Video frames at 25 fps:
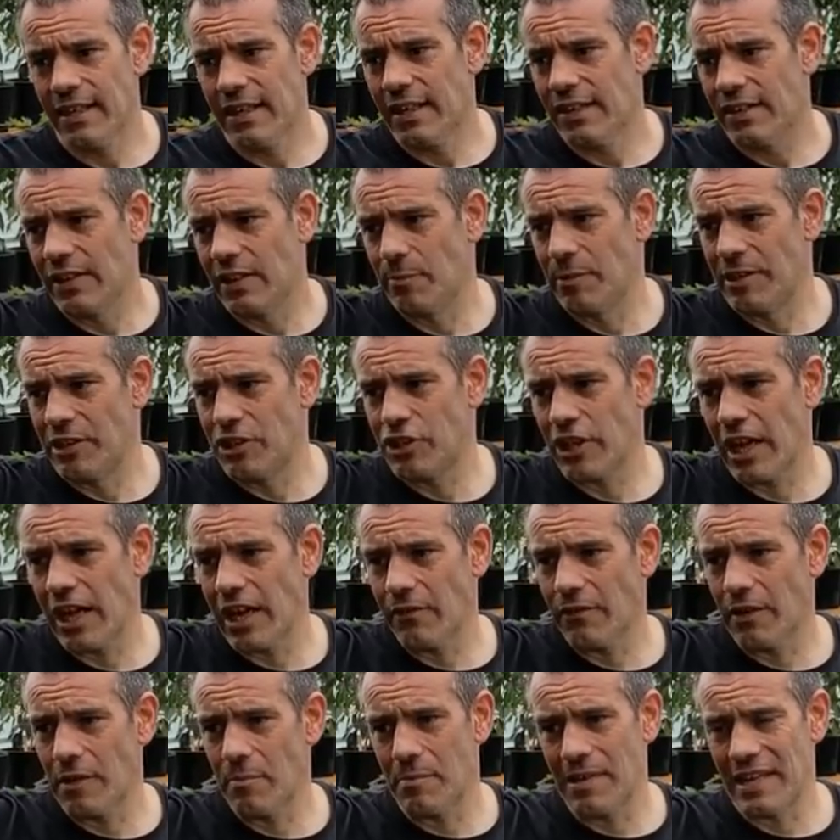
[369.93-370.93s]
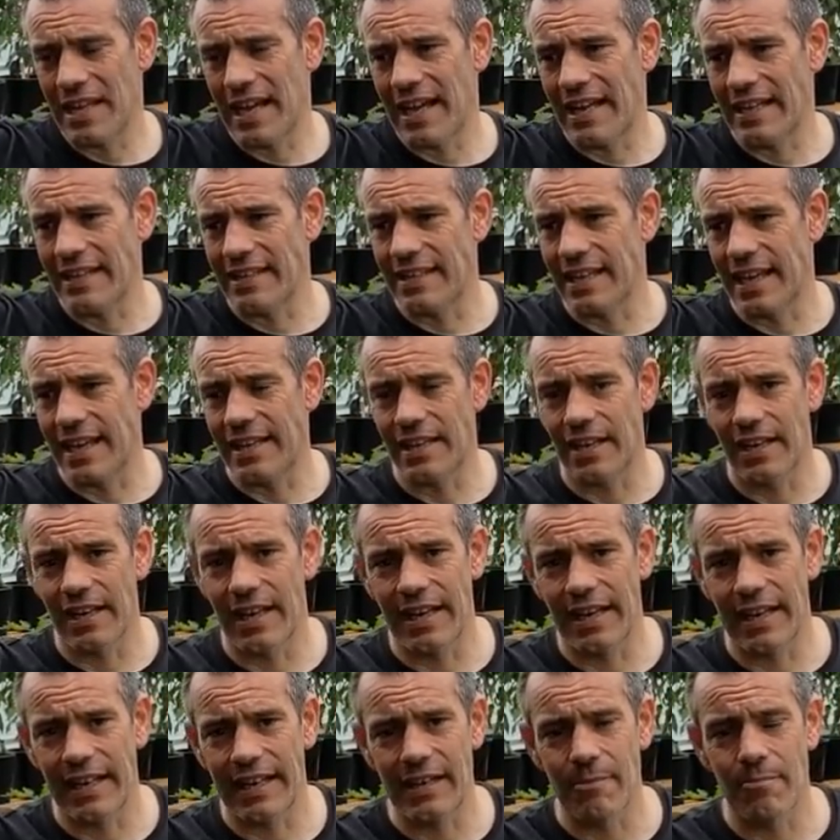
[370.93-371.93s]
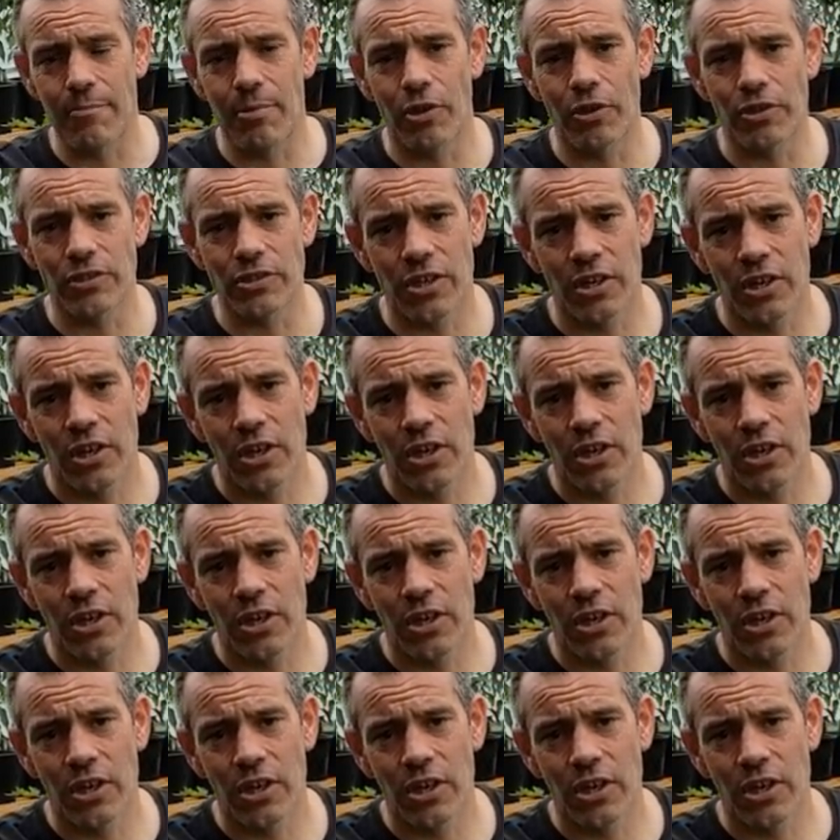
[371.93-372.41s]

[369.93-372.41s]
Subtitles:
There'll be shelving behind then, and then I can put,